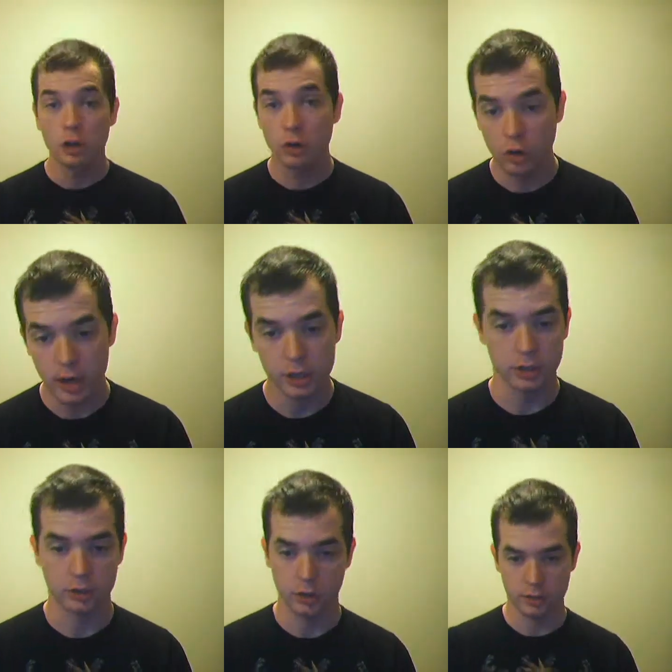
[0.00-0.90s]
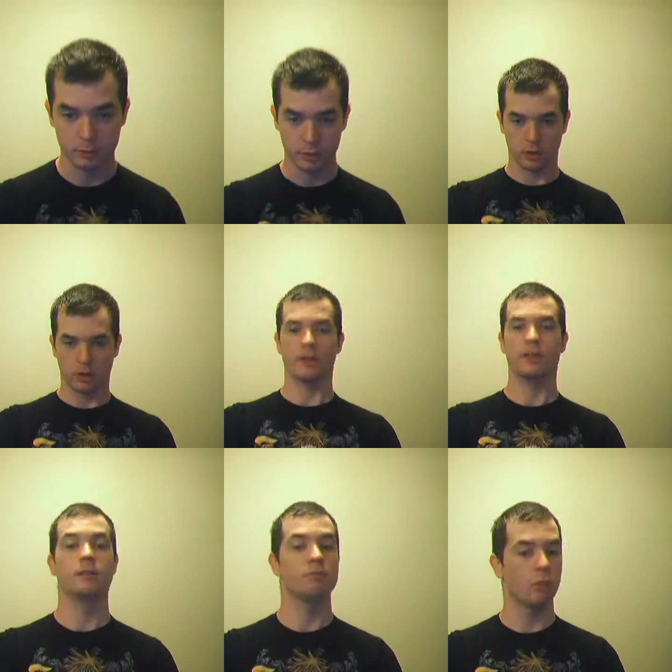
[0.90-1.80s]
crashing, crashing my car, and
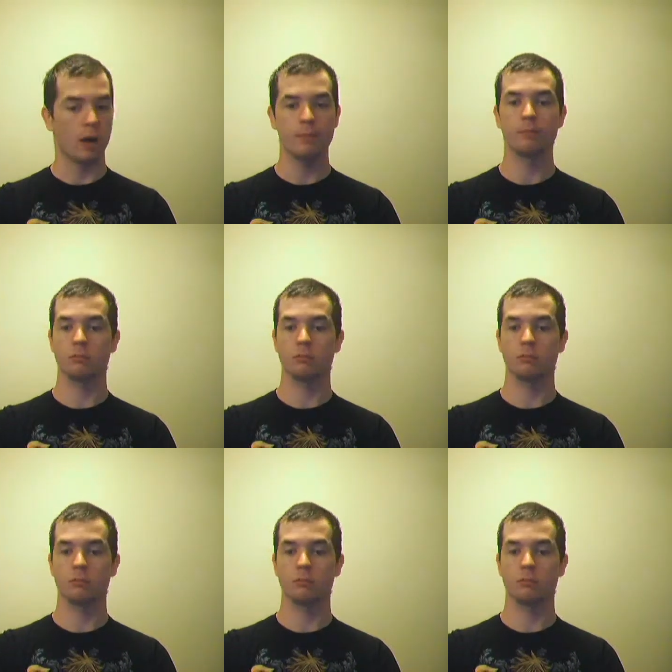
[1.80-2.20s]
then I'm